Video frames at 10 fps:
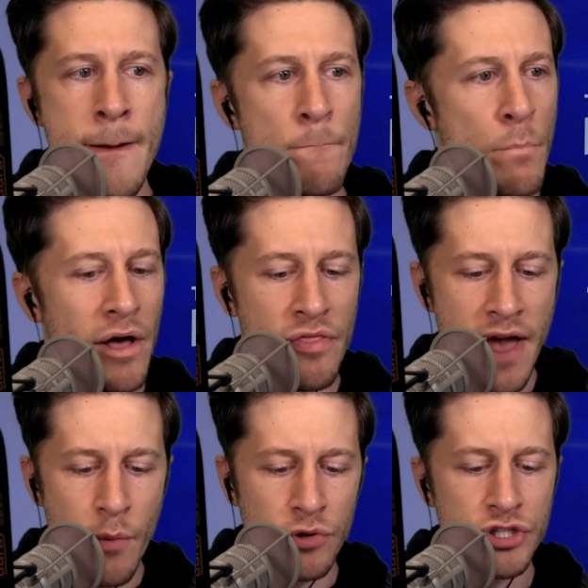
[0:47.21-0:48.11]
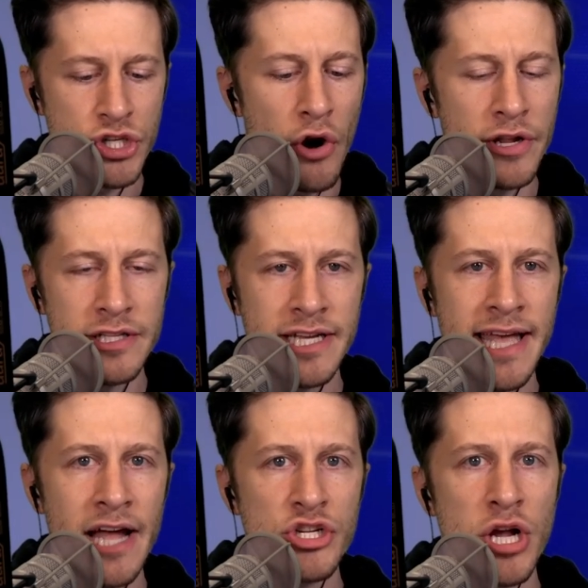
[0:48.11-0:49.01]
but they were starting to
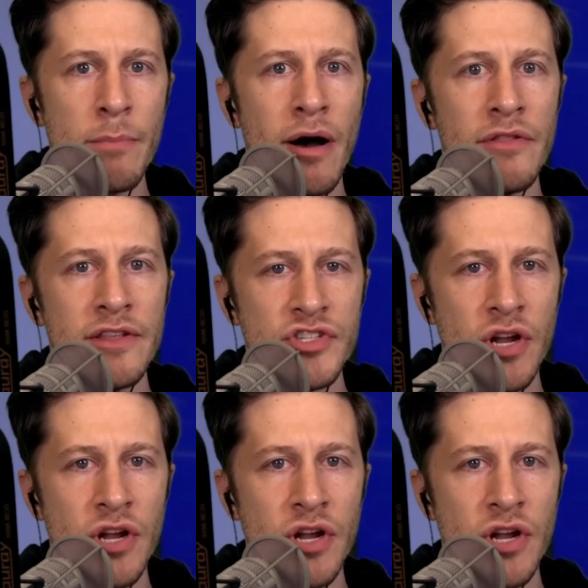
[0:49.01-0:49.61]
catch up on this